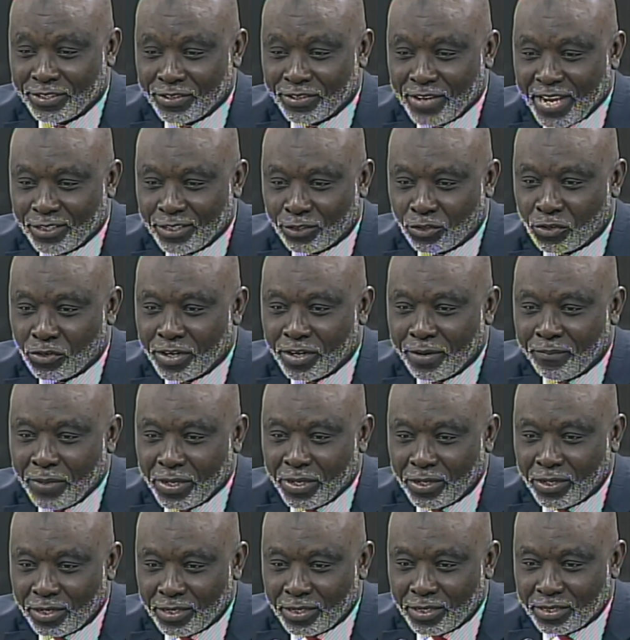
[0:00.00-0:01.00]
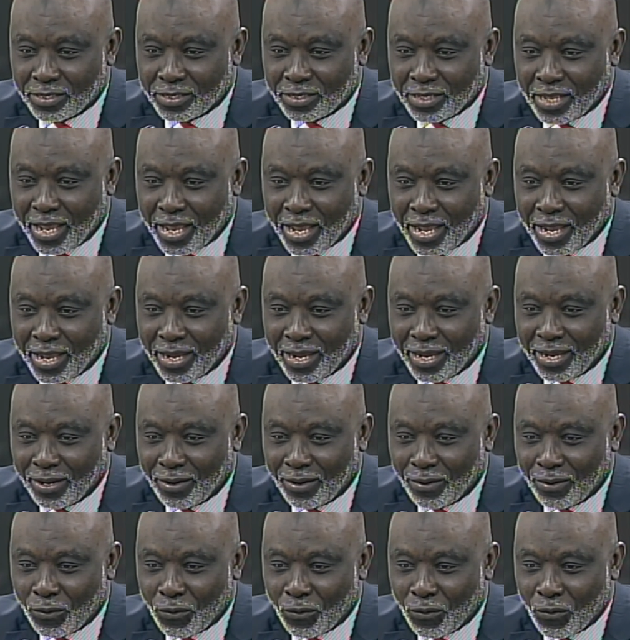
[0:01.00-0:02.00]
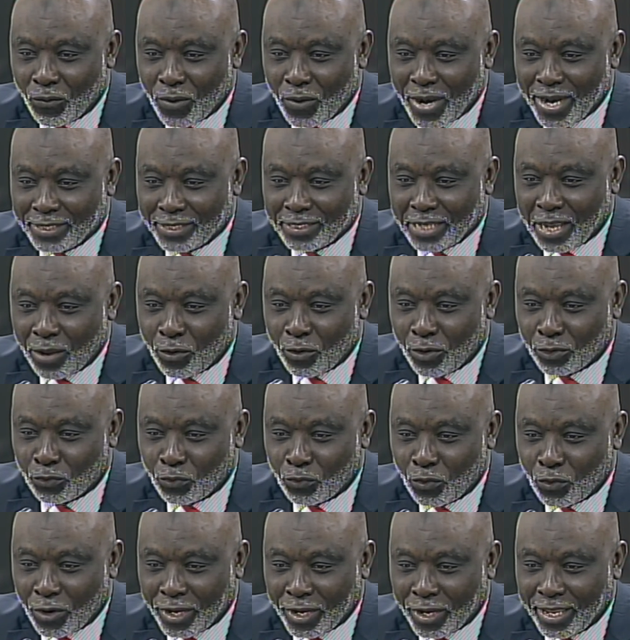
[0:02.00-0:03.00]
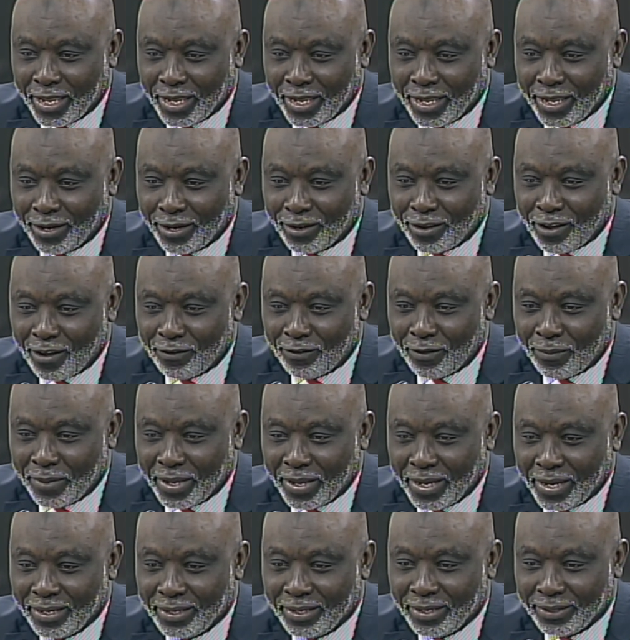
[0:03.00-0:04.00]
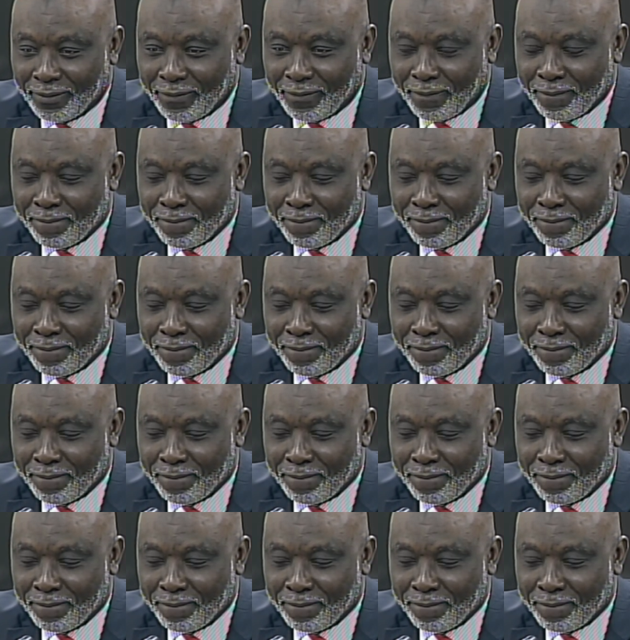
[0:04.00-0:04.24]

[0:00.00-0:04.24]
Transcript: this restaurant because whilst I was working in government,